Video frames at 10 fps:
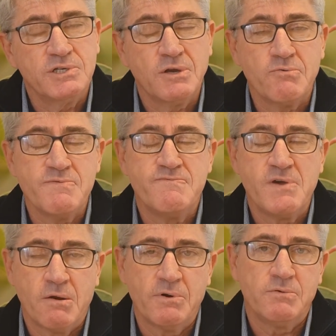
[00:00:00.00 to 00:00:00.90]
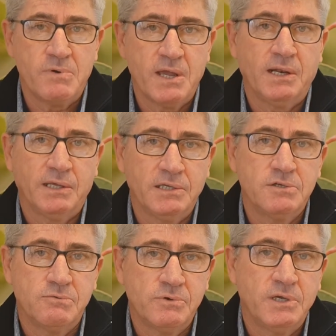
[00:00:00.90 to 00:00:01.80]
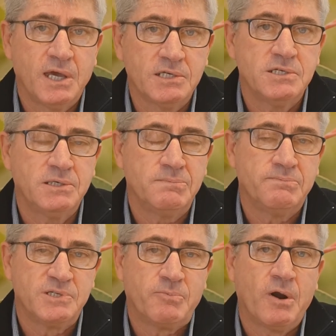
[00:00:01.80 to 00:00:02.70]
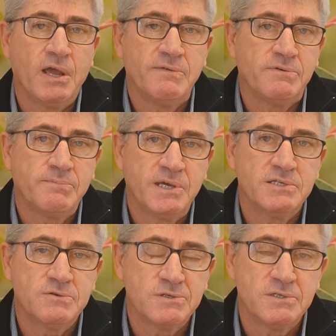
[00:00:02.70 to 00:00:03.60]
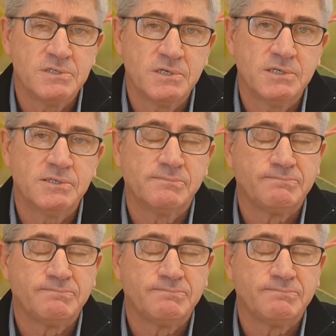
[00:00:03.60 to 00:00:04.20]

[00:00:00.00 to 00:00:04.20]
so we very rarely do we actually spray for pest or disease.